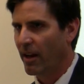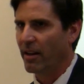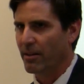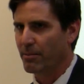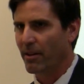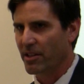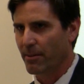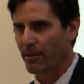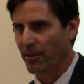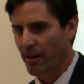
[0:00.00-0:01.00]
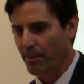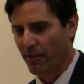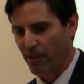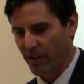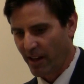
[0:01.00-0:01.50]
and it's probably a similar
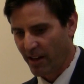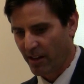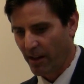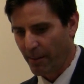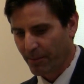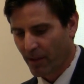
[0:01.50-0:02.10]
number for Canada.